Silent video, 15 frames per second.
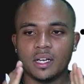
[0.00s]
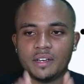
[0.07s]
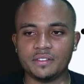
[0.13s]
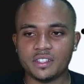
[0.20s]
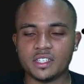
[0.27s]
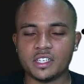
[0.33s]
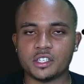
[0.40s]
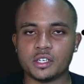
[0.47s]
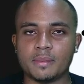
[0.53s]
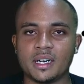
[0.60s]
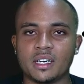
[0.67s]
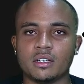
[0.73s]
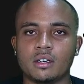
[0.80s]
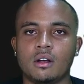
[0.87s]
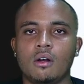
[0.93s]
if the central
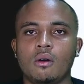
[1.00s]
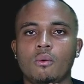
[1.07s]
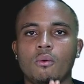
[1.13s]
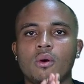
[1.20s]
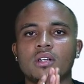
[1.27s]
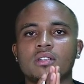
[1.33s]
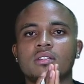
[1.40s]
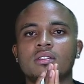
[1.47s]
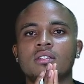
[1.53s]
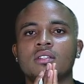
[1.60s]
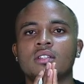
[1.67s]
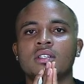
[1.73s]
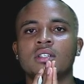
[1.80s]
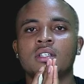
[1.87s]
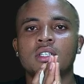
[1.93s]
bank
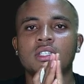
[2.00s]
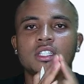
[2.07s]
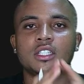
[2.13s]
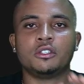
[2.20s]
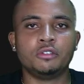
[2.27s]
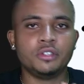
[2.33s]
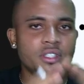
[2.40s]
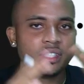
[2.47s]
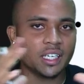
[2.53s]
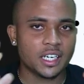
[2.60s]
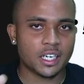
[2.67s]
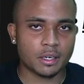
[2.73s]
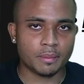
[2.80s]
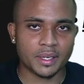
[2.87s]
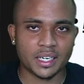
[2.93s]
wants to decrease
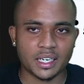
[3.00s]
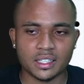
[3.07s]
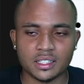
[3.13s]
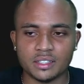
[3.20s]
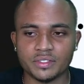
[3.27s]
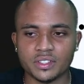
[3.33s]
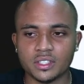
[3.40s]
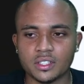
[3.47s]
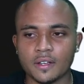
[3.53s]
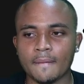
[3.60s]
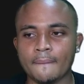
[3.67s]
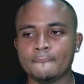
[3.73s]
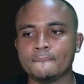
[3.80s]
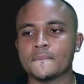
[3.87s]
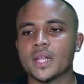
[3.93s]
economic activity,
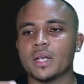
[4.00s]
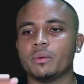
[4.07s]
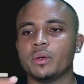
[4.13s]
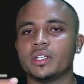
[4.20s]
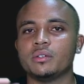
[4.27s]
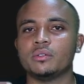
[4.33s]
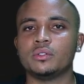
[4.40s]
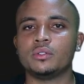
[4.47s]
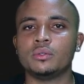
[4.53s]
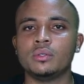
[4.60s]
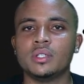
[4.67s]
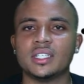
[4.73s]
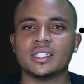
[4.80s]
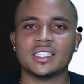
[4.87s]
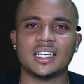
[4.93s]
what they will
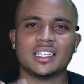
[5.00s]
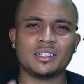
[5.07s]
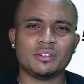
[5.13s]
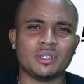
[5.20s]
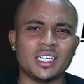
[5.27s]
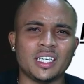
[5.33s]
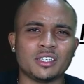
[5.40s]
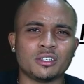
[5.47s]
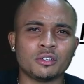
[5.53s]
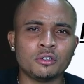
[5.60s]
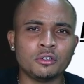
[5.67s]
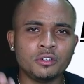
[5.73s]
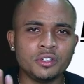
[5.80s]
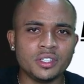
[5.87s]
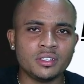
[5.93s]
do is that they will
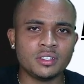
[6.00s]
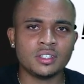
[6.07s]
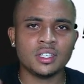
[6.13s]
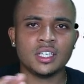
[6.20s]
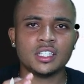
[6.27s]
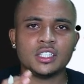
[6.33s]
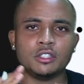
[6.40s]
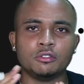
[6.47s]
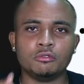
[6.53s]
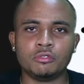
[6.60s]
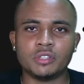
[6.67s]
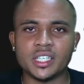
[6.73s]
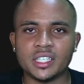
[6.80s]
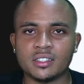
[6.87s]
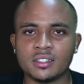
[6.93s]
increase the
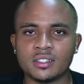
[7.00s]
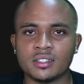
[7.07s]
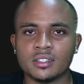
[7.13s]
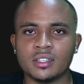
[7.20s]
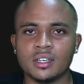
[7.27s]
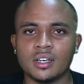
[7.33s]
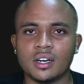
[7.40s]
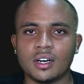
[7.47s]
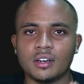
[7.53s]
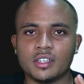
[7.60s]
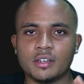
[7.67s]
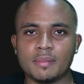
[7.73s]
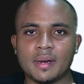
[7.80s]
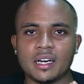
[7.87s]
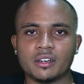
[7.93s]
rates or
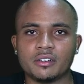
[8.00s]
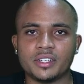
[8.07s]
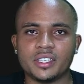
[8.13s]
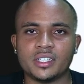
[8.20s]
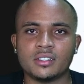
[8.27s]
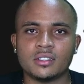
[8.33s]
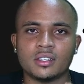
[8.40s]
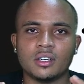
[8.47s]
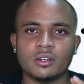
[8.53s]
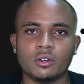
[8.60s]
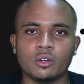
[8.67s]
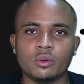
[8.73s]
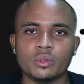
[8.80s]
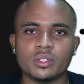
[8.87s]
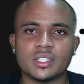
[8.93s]
the bank rates or
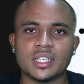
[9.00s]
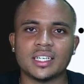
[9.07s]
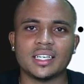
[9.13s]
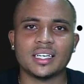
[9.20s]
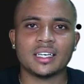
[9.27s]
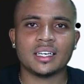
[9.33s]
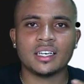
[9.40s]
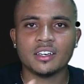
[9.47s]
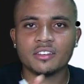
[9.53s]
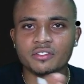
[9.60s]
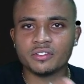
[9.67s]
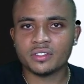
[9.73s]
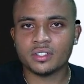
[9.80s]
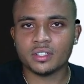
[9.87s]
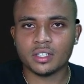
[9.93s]
loans that they
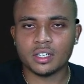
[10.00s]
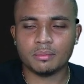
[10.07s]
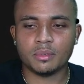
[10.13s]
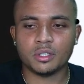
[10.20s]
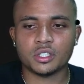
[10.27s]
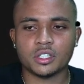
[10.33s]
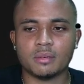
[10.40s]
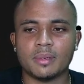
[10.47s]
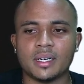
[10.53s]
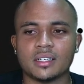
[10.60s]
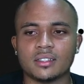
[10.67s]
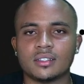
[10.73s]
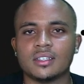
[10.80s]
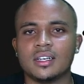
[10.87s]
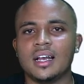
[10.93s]
give to commercial
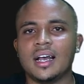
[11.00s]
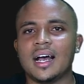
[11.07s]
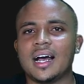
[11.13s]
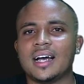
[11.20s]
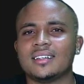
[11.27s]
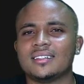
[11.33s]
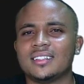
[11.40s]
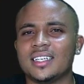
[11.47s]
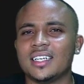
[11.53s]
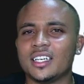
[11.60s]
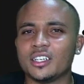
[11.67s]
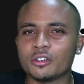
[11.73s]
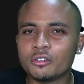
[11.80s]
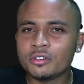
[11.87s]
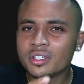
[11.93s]
banks. As they
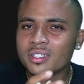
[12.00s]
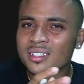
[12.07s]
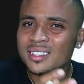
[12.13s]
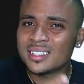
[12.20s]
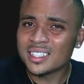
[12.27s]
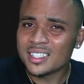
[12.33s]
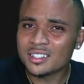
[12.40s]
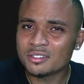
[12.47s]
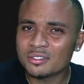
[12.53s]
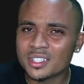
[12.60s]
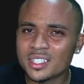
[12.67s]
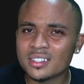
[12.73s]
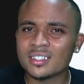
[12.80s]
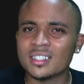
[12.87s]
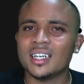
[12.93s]
increase these
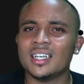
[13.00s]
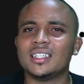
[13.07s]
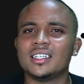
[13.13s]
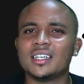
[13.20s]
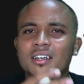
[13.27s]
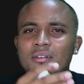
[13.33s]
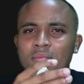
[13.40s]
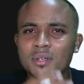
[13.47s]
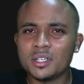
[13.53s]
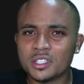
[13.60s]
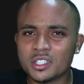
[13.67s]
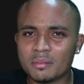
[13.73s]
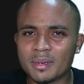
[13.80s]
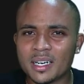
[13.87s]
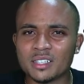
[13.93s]
rates, the
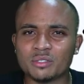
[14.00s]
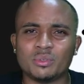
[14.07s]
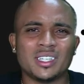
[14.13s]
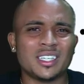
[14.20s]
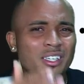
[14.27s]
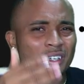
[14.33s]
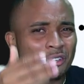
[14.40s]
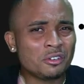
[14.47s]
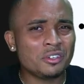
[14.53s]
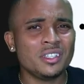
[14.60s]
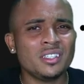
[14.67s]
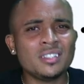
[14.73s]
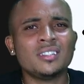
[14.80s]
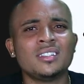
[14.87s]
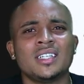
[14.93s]
commercial banks will
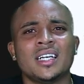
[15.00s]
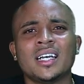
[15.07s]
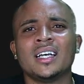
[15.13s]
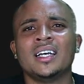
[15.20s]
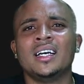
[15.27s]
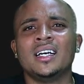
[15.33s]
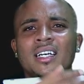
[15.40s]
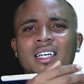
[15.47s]
increase their